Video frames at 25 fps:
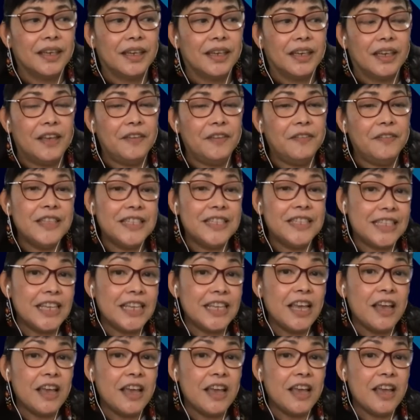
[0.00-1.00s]
In
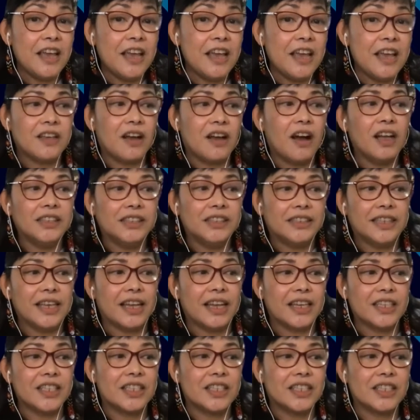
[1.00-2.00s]
CFP's
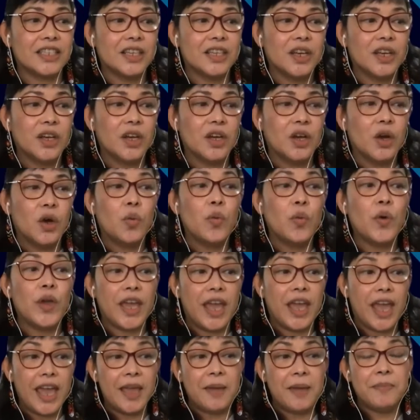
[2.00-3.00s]
context, we
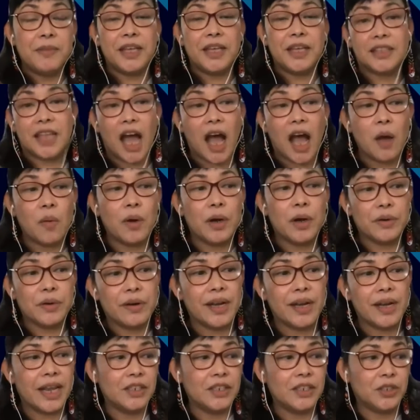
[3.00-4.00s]
aim that our
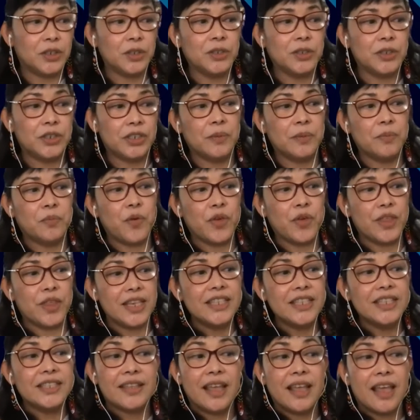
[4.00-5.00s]
relationship with
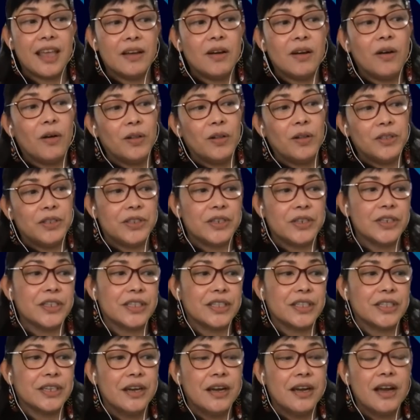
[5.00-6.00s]
these
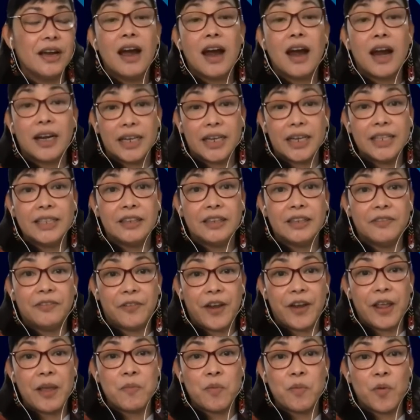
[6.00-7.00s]
stakeholders are in the
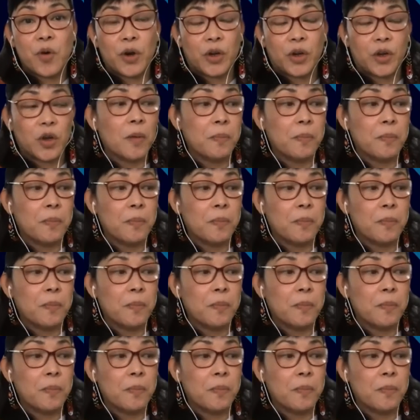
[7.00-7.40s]
framework of